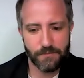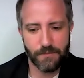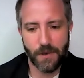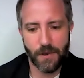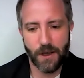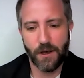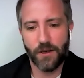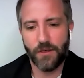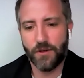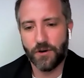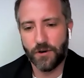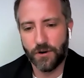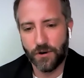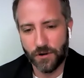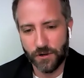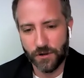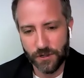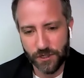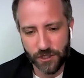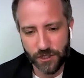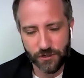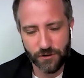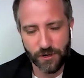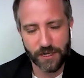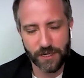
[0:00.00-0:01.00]
other
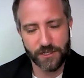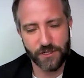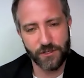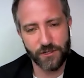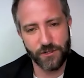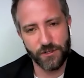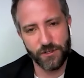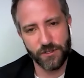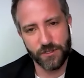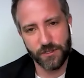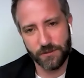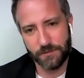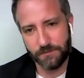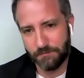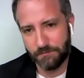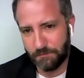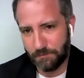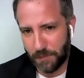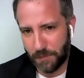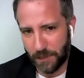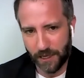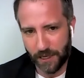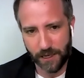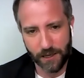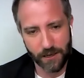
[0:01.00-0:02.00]
stressors
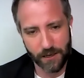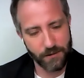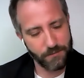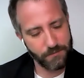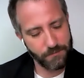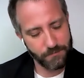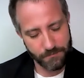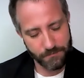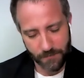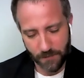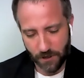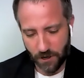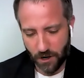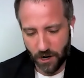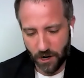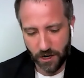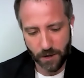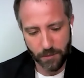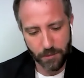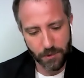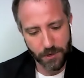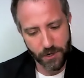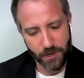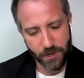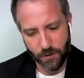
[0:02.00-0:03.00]
being caught
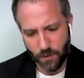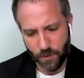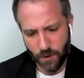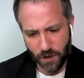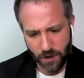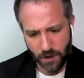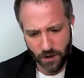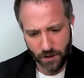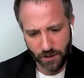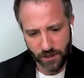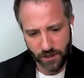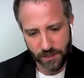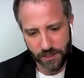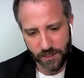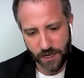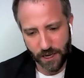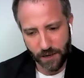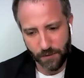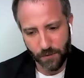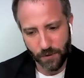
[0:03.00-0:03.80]
up in your work all the time.